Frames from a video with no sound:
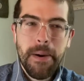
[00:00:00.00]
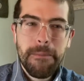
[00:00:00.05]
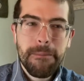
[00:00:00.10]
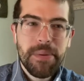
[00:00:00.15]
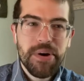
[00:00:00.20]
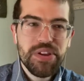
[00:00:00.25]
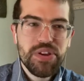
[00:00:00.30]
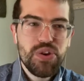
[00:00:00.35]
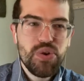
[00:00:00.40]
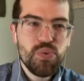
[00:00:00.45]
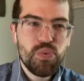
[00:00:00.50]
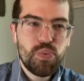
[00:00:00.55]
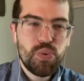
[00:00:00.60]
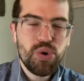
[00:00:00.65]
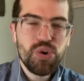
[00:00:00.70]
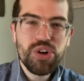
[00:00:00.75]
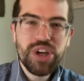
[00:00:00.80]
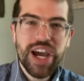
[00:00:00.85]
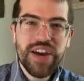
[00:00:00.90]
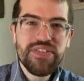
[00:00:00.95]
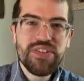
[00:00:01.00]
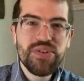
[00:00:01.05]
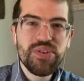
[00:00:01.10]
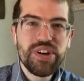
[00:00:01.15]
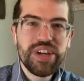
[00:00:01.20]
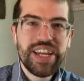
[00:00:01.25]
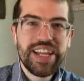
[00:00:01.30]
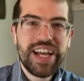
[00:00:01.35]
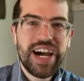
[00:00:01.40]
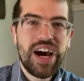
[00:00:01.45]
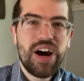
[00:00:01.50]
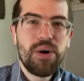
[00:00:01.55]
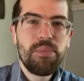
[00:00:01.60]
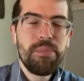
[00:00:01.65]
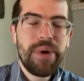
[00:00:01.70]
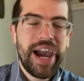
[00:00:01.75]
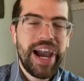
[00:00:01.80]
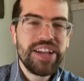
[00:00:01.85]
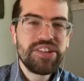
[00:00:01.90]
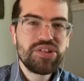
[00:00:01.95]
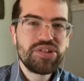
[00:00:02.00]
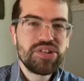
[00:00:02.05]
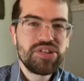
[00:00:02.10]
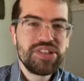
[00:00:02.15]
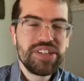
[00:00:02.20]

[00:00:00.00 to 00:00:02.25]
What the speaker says: But you really have to look at how Manchester